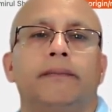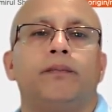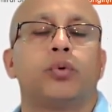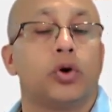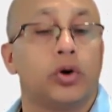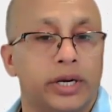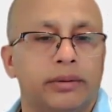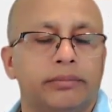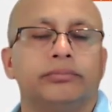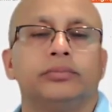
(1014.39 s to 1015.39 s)

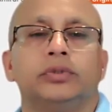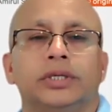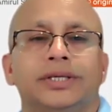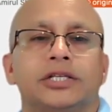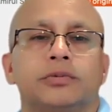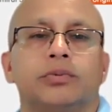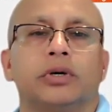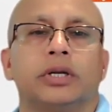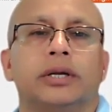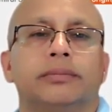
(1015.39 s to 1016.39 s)
program, the test
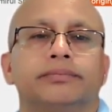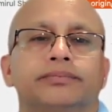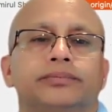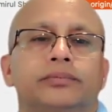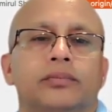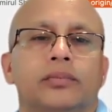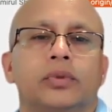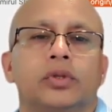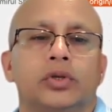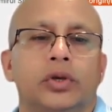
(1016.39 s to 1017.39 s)
program.
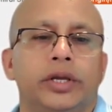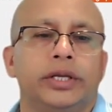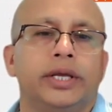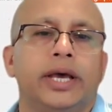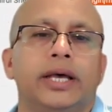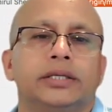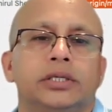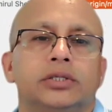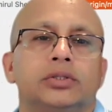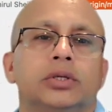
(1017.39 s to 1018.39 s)
So it
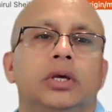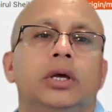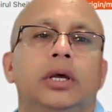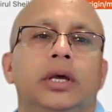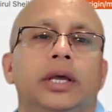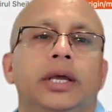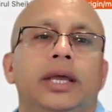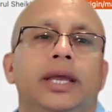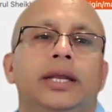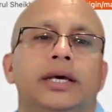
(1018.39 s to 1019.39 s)

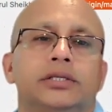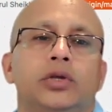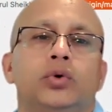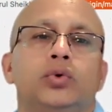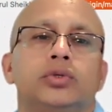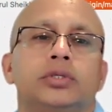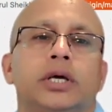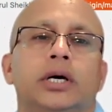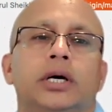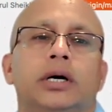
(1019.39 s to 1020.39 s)
has used
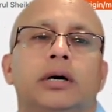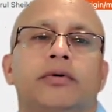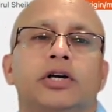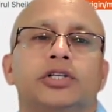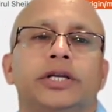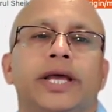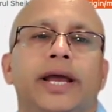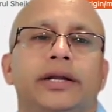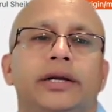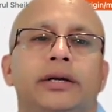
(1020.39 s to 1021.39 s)
the function
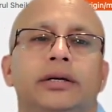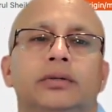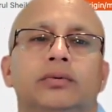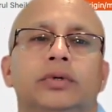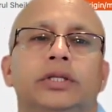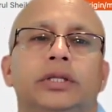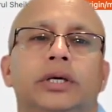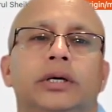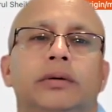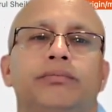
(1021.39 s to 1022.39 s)
header with
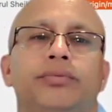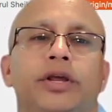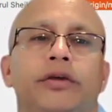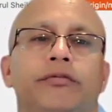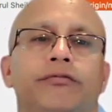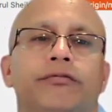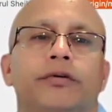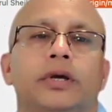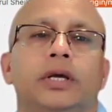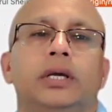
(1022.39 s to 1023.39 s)
the brief,
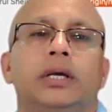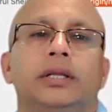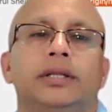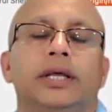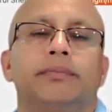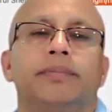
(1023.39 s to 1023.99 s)
then